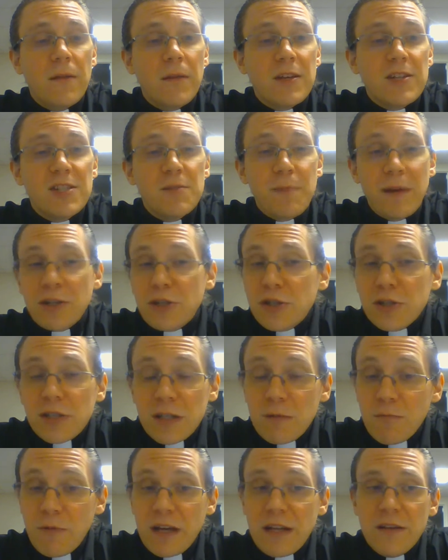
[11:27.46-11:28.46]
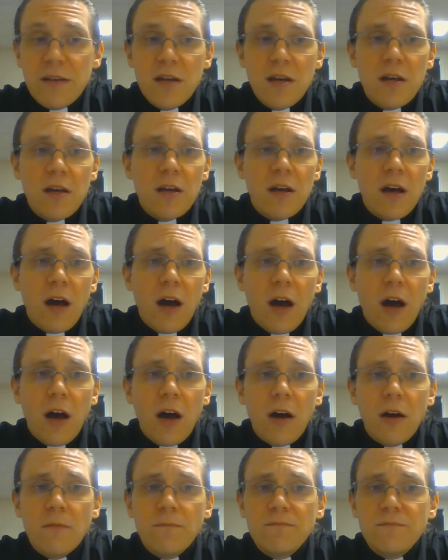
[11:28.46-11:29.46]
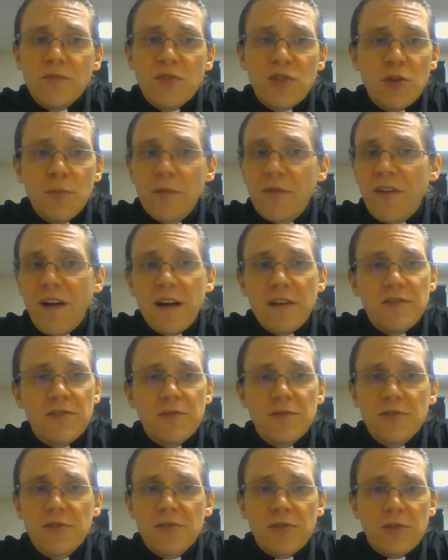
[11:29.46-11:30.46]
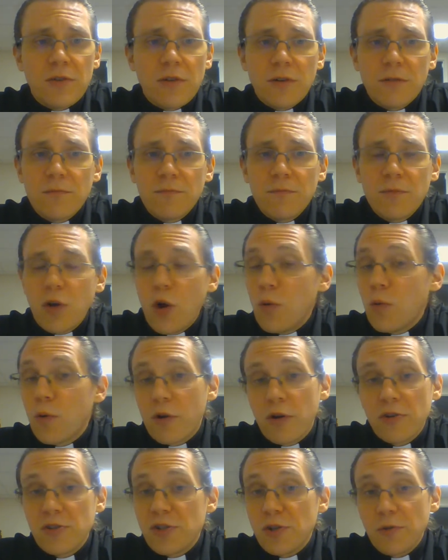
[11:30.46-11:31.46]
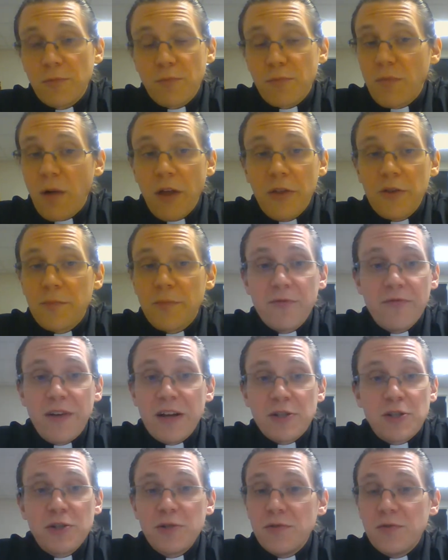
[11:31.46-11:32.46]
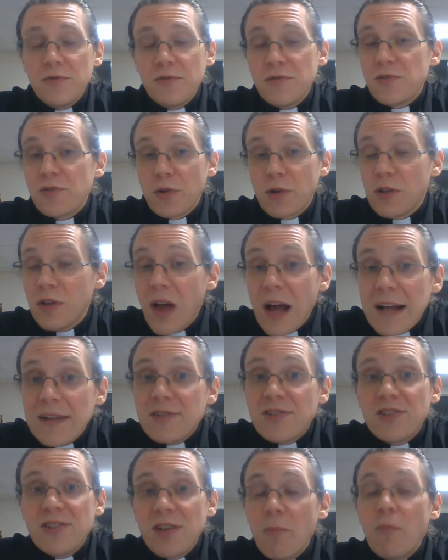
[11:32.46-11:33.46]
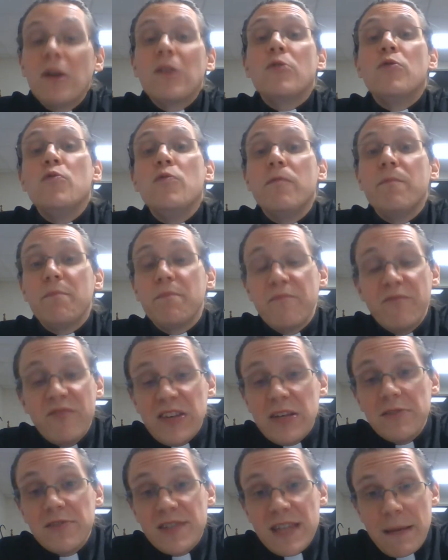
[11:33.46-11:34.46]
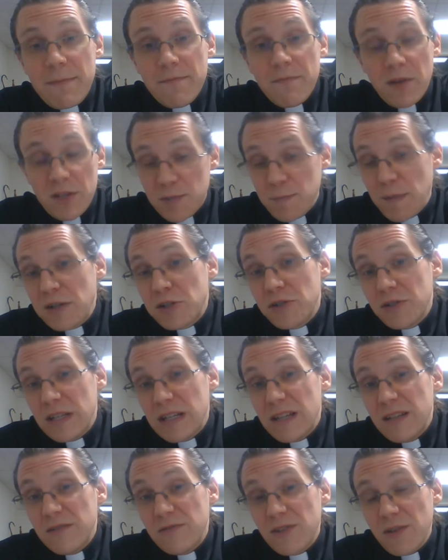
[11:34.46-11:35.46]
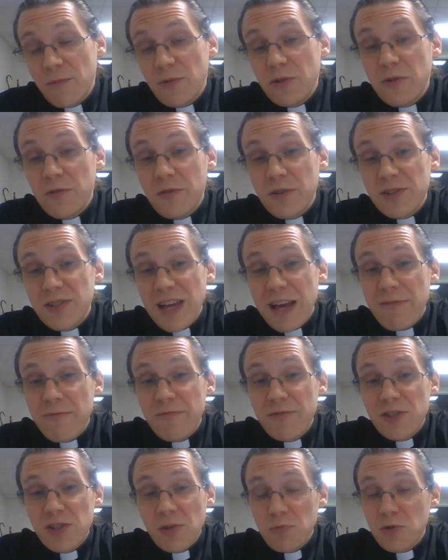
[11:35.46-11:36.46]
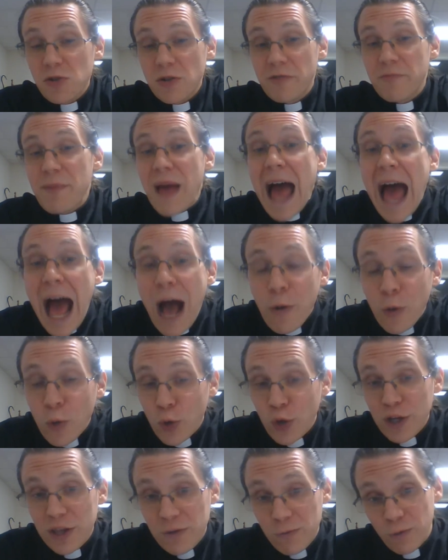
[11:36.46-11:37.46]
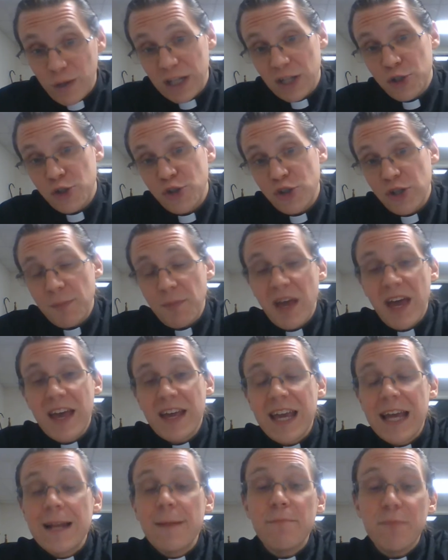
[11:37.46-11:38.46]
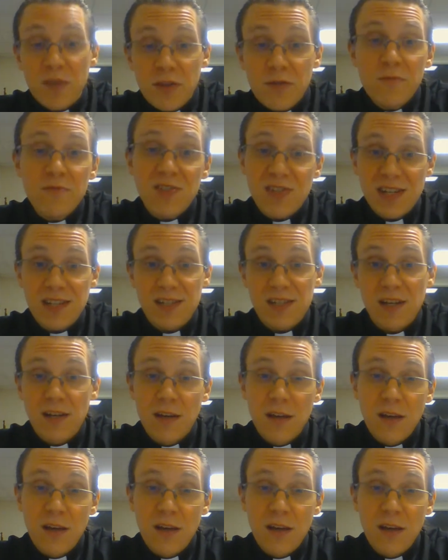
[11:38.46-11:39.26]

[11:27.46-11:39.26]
especially when supervisors or coworkers or other professionals or clients, especially someone who feels they have some sort of power in the relationship, can abuse it